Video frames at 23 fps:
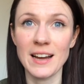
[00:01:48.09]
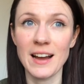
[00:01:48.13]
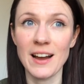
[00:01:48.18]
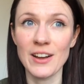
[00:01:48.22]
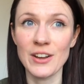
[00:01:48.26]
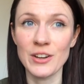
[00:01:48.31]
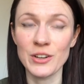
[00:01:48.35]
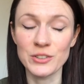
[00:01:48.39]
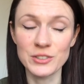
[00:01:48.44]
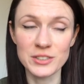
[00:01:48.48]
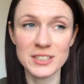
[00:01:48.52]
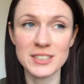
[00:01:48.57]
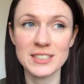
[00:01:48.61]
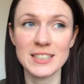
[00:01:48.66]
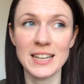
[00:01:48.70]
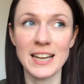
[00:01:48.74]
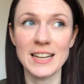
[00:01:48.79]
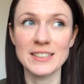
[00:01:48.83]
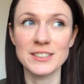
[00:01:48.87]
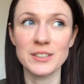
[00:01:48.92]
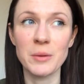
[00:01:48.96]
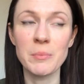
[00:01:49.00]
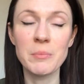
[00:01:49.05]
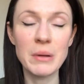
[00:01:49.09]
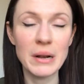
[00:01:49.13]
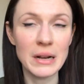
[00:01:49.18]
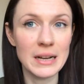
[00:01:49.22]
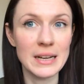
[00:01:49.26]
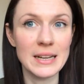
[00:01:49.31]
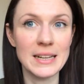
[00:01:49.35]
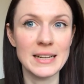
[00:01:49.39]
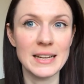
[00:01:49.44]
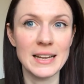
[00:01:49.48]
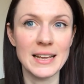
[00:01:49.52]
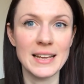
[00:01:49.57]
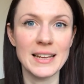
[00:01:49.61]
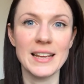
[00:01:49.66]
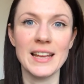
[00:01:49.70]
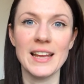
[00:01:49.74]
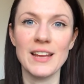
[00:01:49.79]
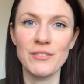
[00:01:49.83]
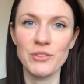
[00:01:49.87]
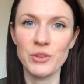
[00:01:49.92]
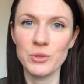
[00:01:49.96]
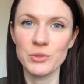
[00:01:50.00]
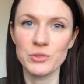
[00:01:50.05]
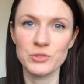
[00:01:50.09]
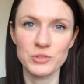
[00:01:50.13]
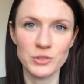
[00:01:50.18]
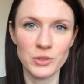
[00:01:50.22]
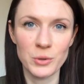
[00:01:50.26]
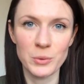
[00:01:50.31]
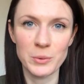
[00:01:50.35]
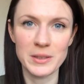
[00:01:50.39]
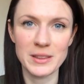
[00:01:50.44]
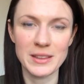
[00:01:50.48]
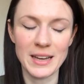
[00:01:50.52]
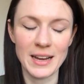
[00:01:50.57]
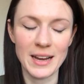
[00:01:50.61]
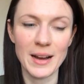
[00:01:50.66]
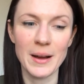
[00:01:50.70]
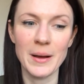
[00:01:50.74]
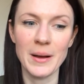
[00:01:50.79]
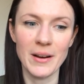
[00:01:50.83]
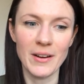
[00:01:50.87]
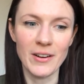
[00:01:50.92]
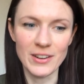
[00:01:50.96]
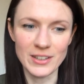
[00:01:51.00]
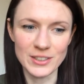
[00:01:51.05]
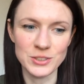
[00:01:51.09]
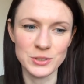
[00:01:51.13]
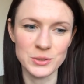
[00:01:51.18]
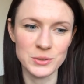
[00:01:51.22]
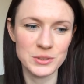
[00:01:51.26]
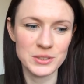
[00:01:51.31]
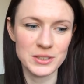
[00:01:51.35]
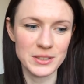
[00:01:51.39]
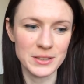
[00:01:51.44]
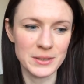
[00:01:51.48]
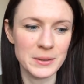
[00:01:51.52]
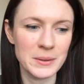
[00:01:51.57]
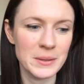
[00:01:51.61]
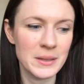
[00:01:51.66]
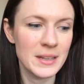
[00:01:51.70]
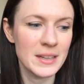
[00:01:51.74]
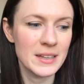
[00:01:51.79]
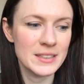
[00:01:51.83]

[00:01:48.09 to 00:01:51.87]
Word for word: I understand completely if you struggle with that. I do too.